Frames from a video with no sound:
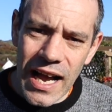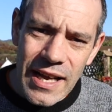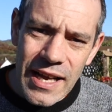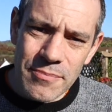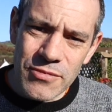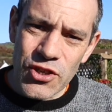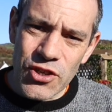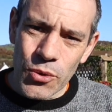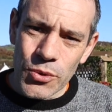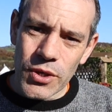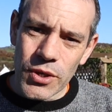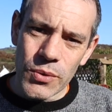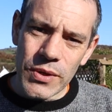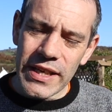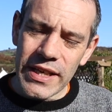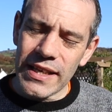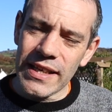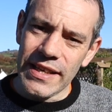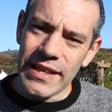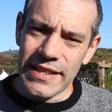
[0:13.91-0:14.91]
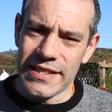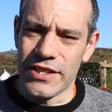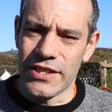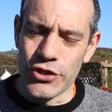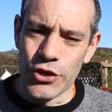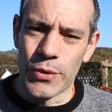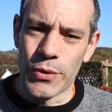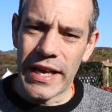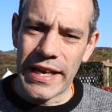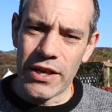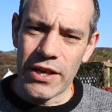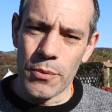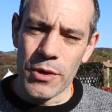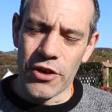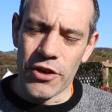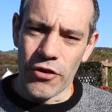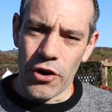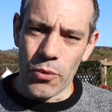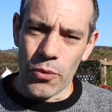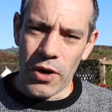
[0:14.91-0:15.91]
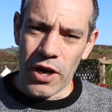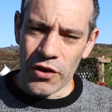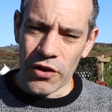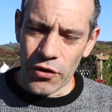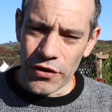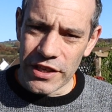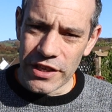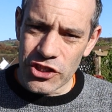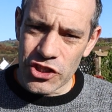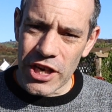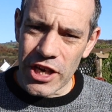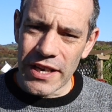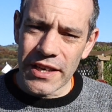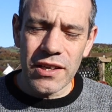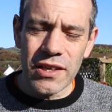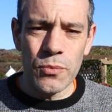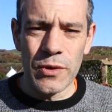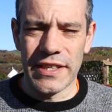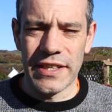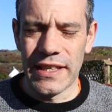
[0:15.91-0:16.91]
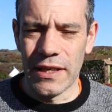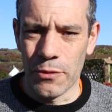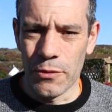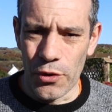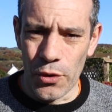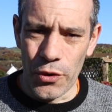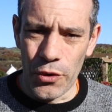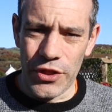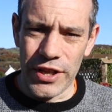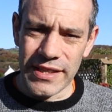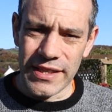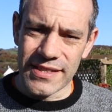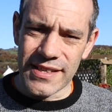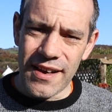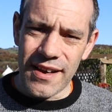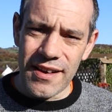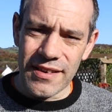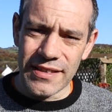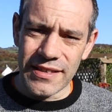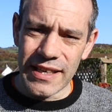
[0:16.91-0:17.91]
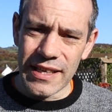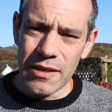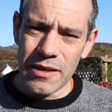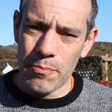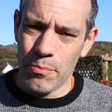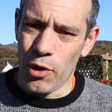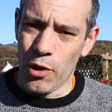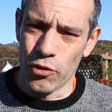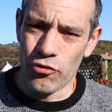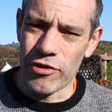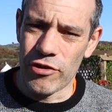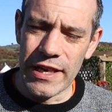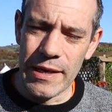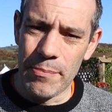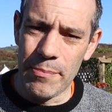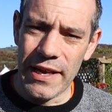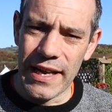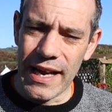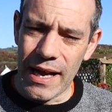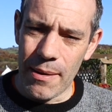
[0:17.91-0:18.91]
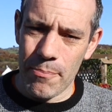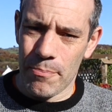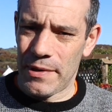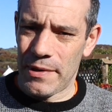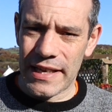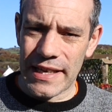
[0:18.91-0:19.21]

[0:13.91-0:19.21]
I'm Tony O'Neill and this is UK Here We Grow, and on this channel we deal with all things gardening, poultry keeping and